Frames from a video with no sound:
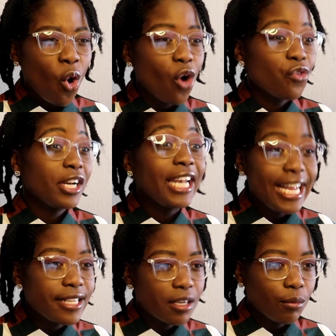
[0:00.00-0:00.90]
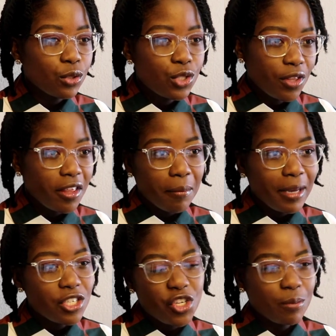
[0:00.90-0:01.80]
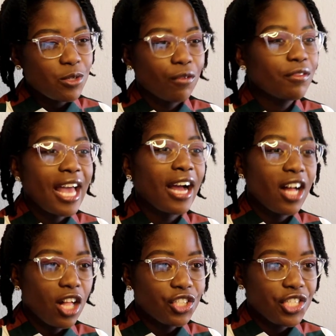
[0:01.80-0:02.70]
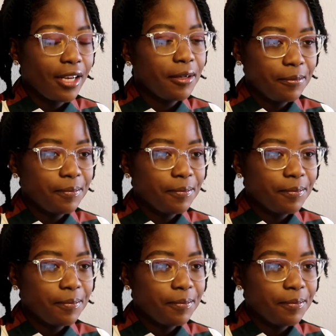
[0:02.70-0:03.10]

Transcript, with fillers: or relatable to them in terms of their culture